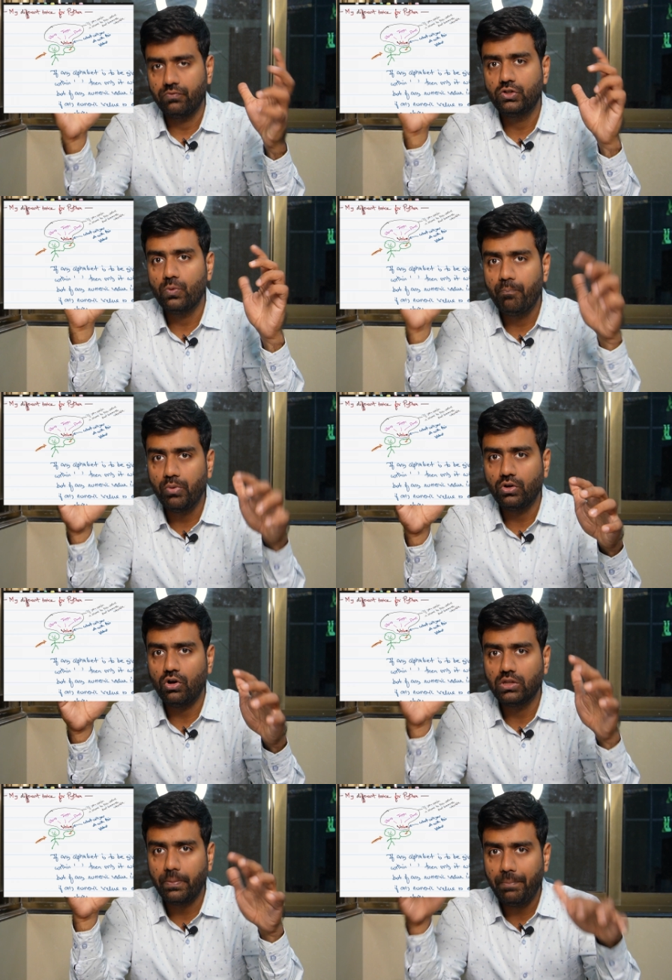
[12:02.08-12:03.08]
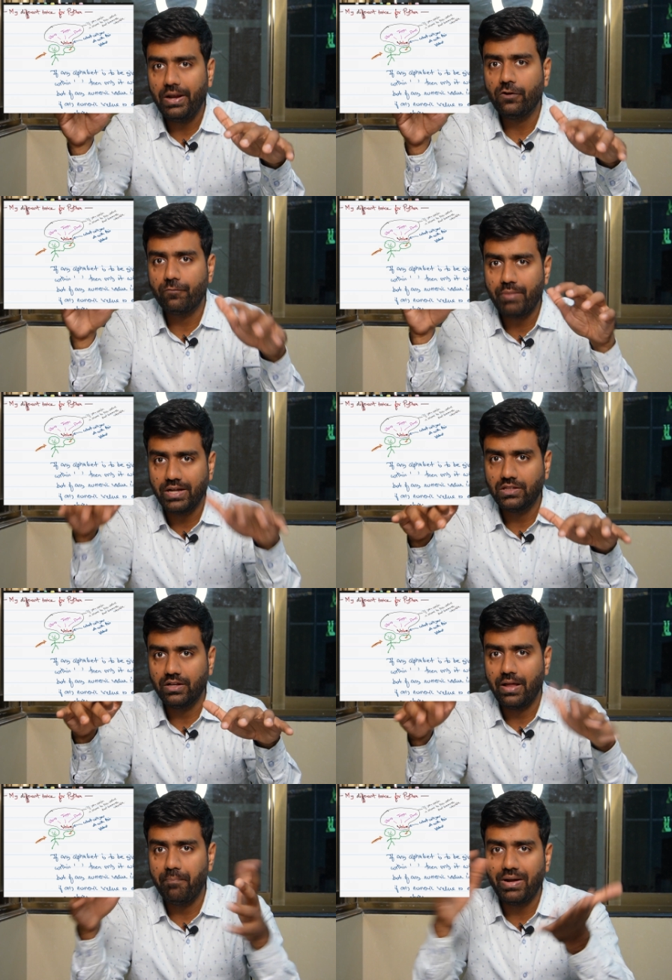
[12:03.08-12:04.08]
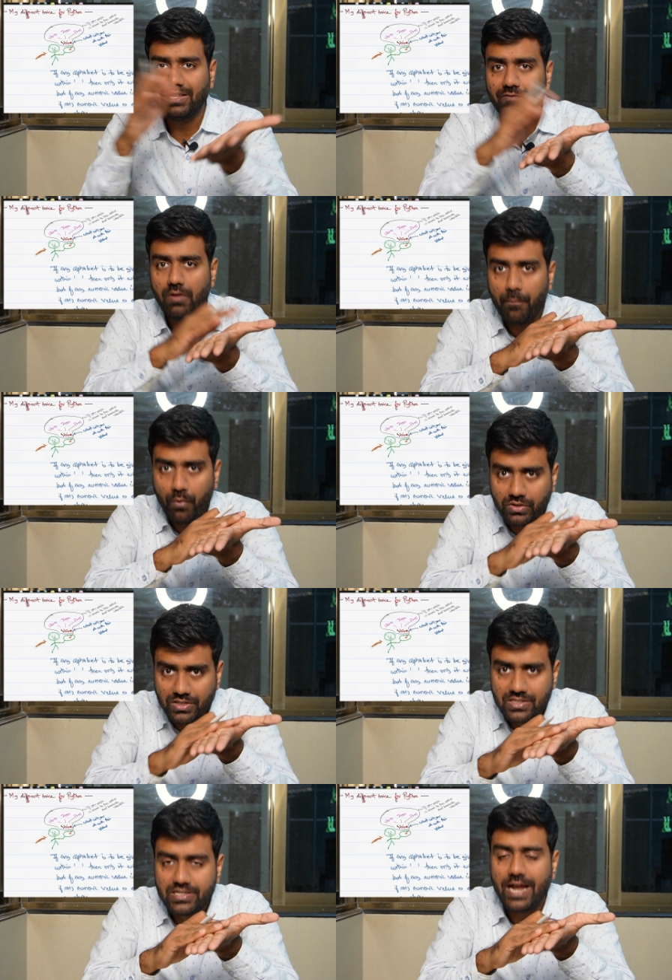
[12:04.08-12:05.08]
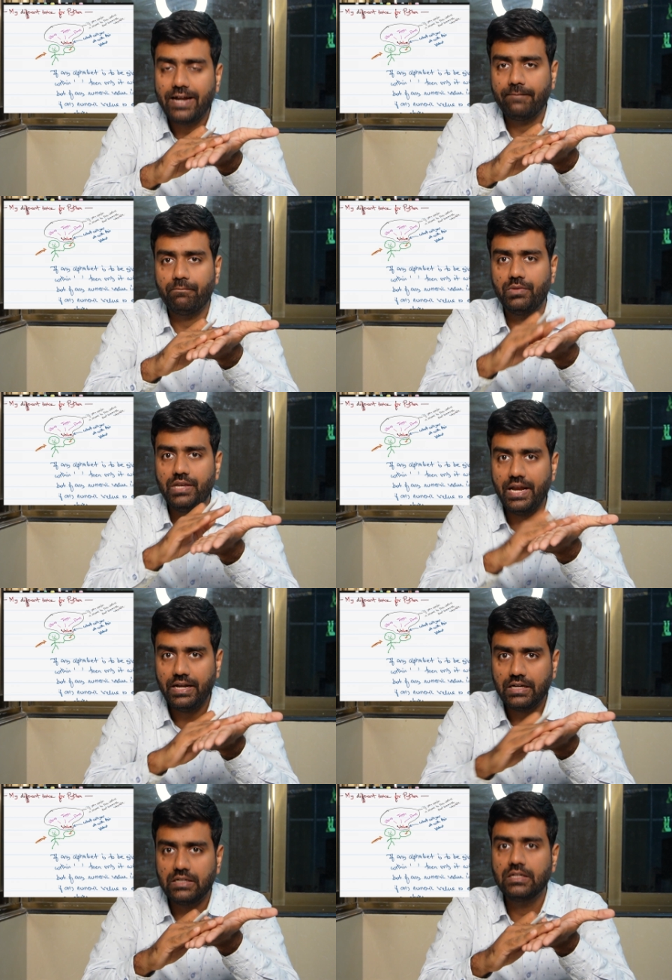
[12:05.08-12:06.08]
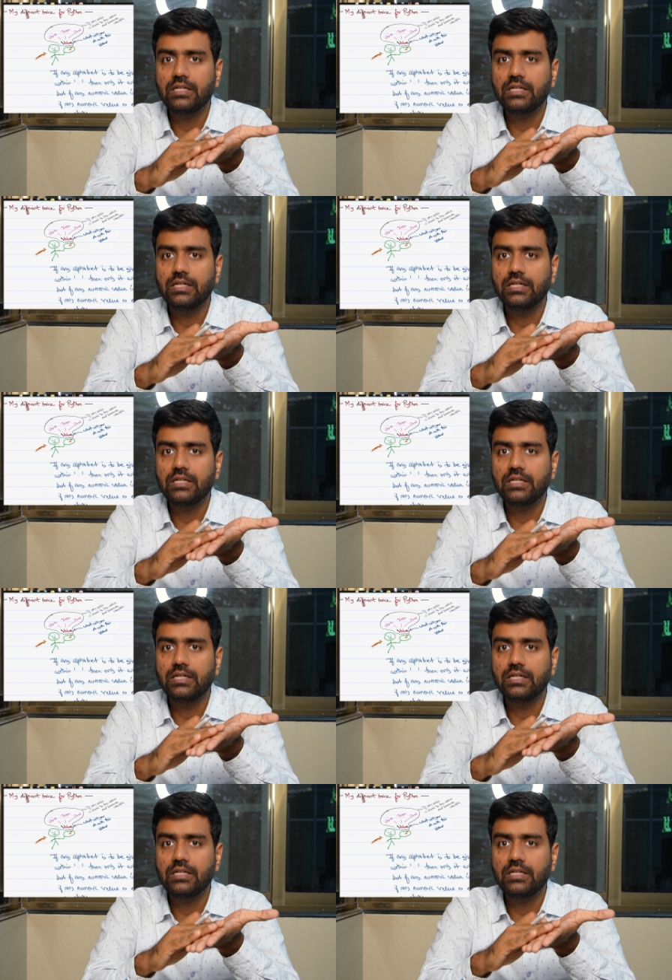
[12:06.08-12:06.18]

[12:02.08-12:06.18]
which you put on the plate of Python, and Python will process that data.